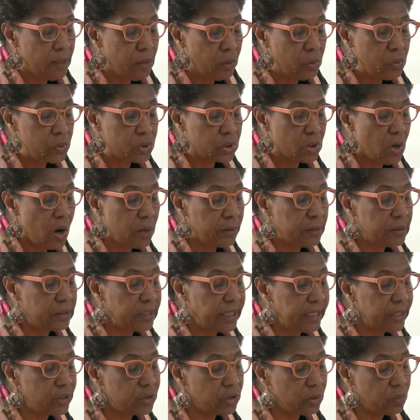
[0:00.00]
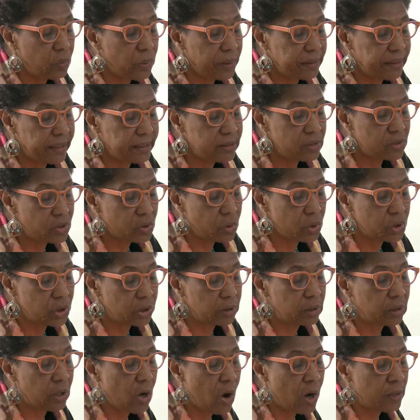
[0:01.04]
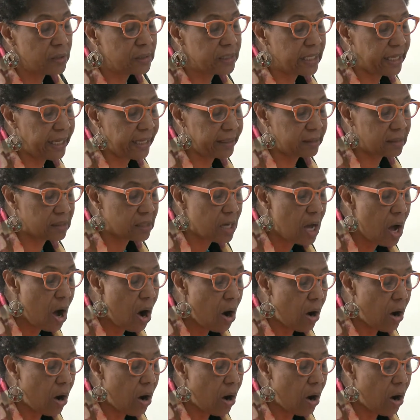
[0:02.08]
whose connotation within social context